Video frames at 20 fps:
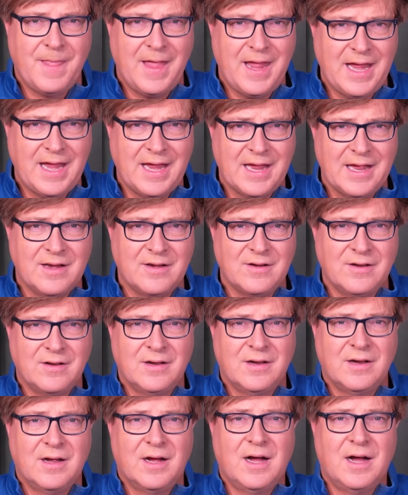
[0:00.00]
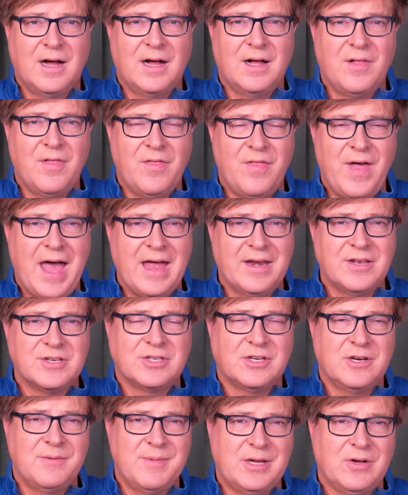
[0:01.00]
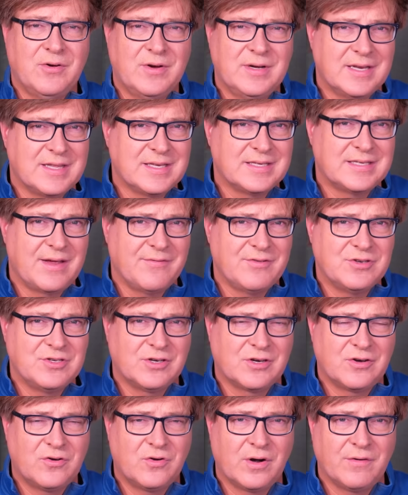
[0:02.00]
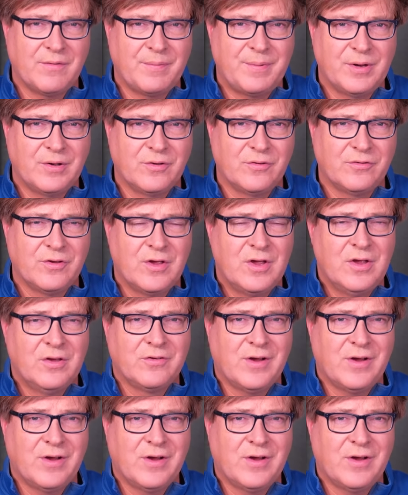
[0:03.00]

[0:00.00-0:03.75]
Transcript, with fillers: and uh, that is going to be going to the Seventh Circuit Court of Appeals.